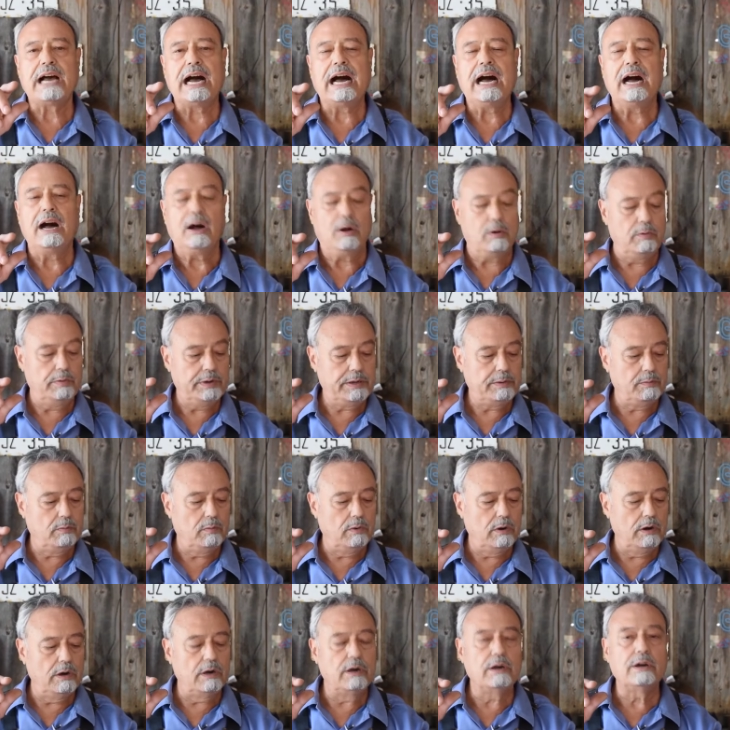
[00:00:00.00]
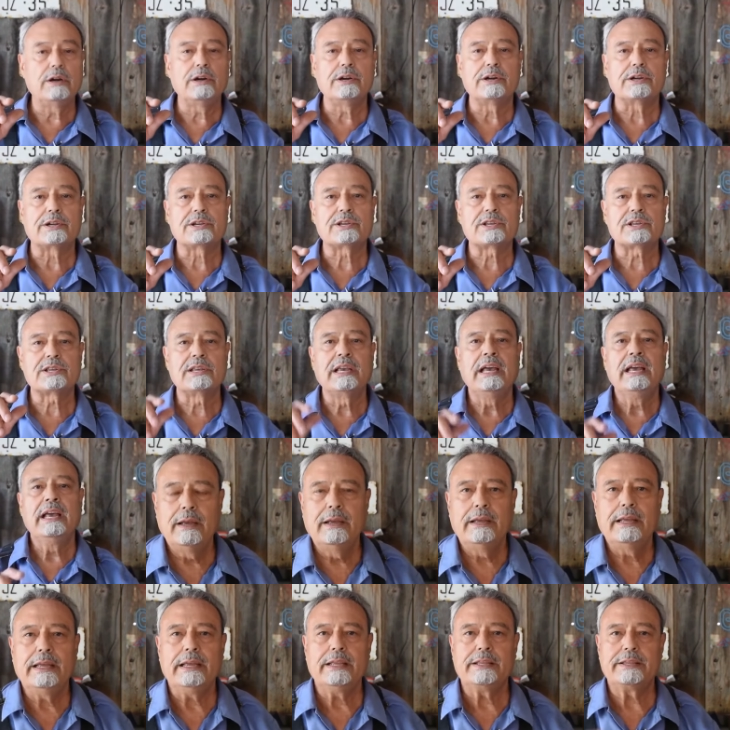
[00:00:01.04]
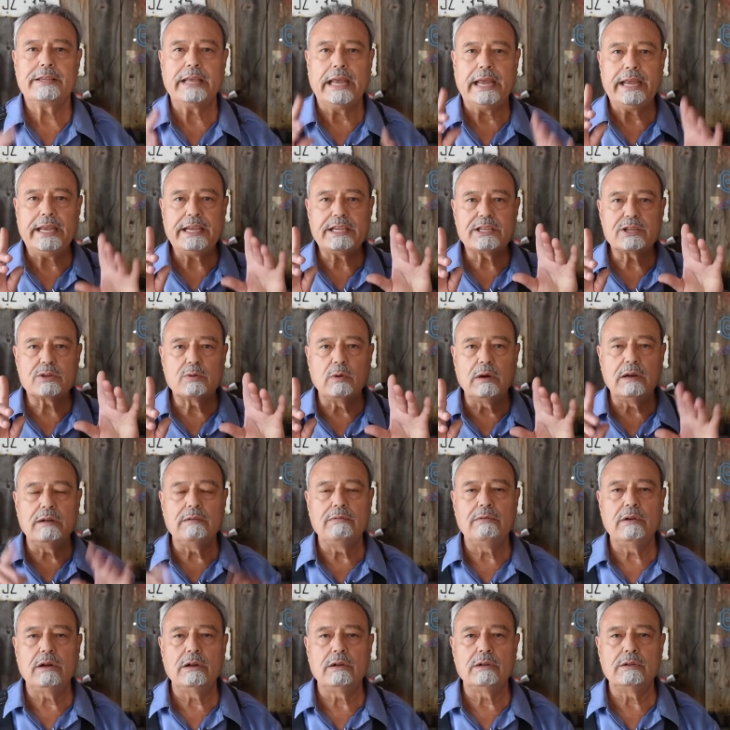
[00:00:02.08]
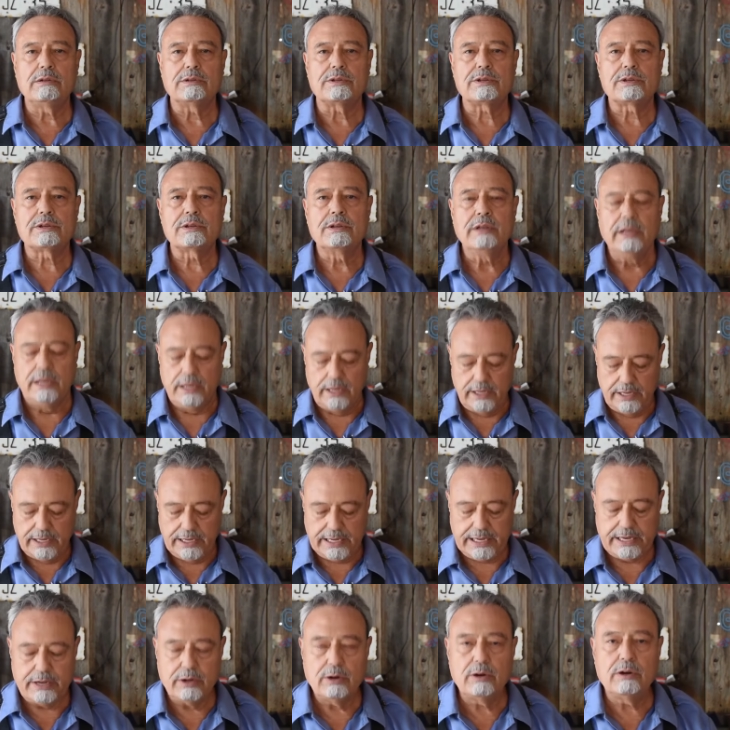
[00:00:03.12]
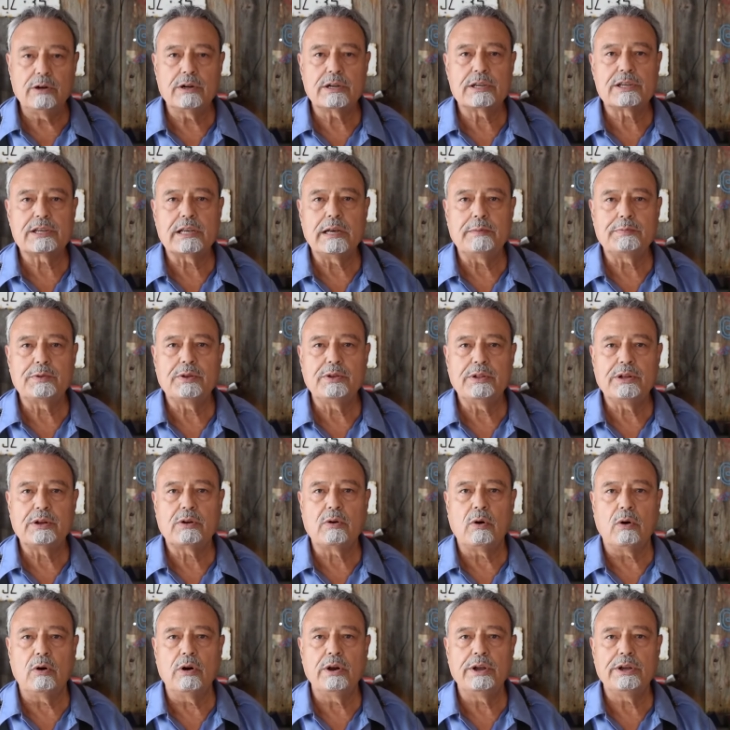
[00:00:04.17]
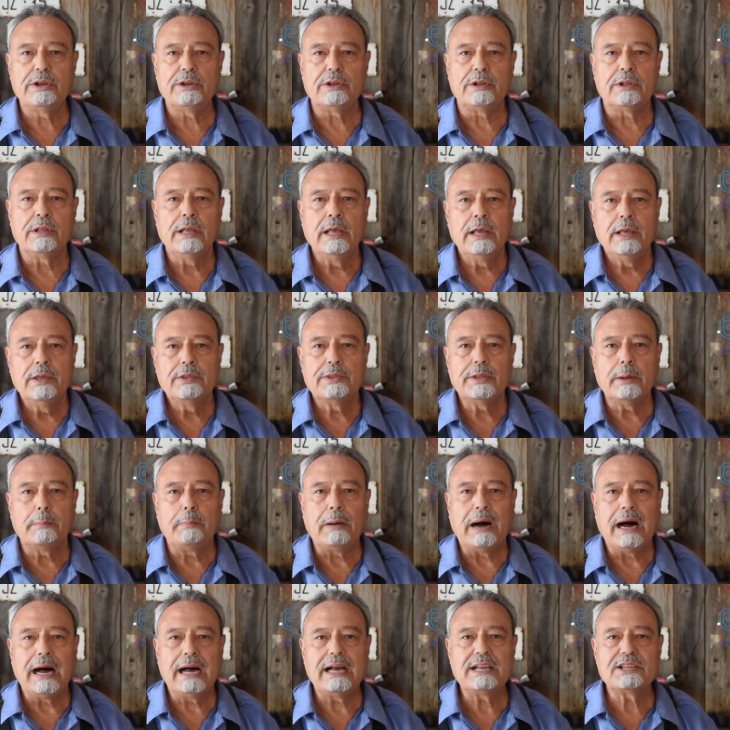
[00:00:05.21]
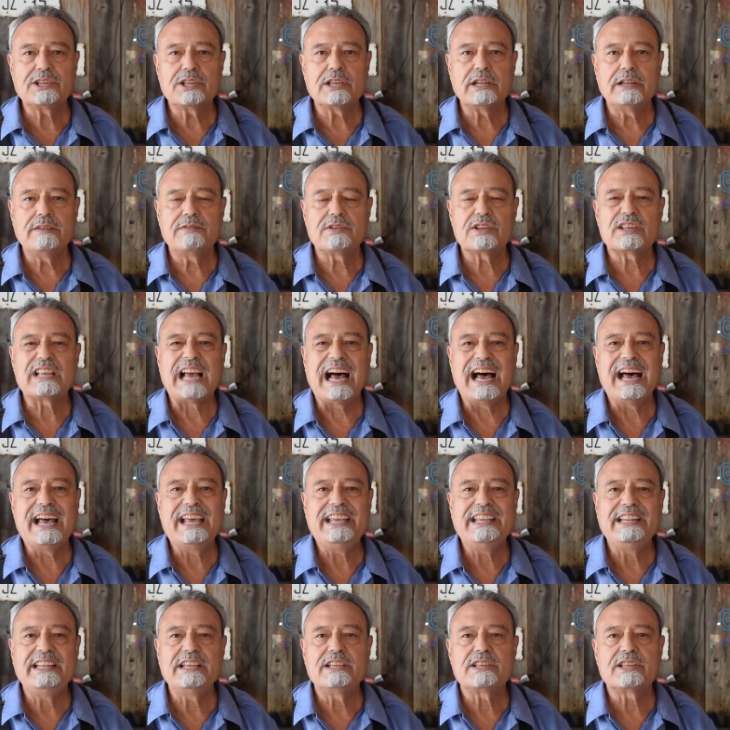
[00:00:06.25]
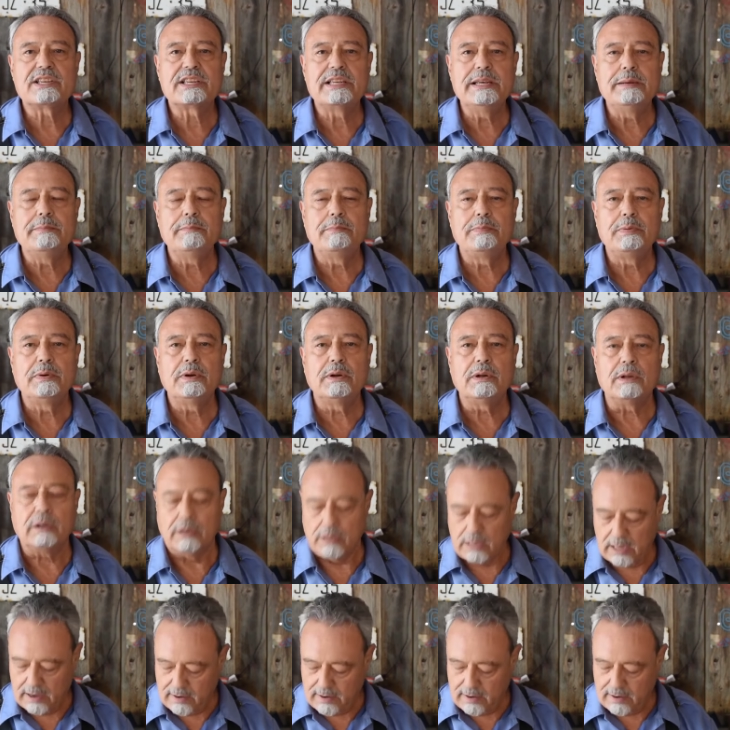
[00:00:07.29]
how it works. It takes 12 volts. It hooks up to the coil. The positive side is simple.